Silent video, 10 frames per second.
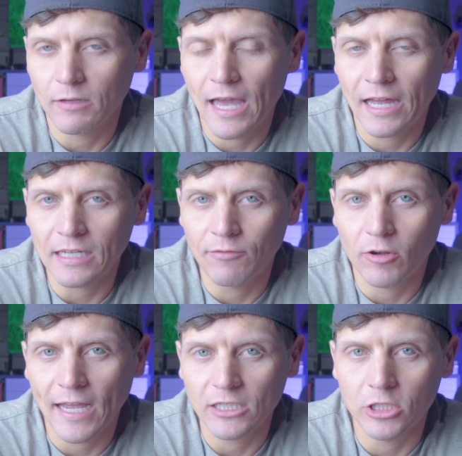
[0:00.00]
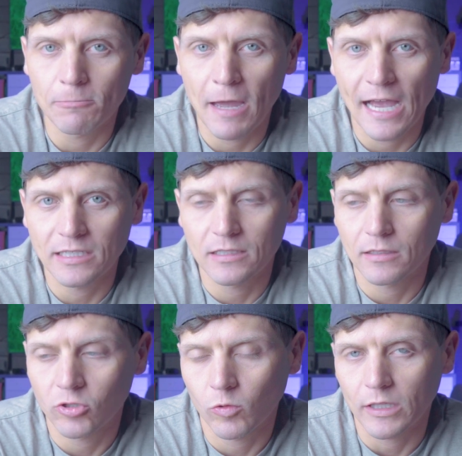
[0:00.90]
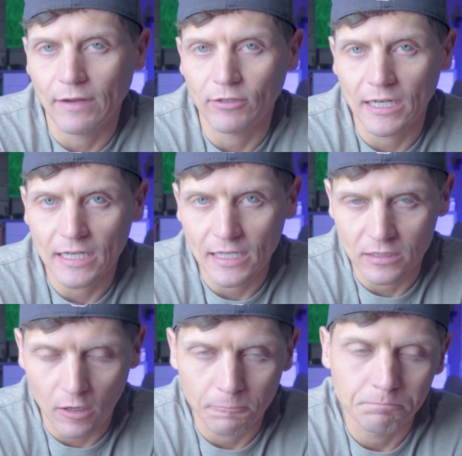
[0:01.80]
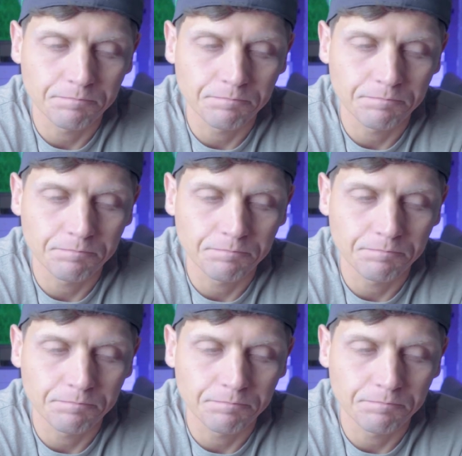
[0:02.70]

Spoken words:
We had Evo cats. She passed shortly after getting Enzo.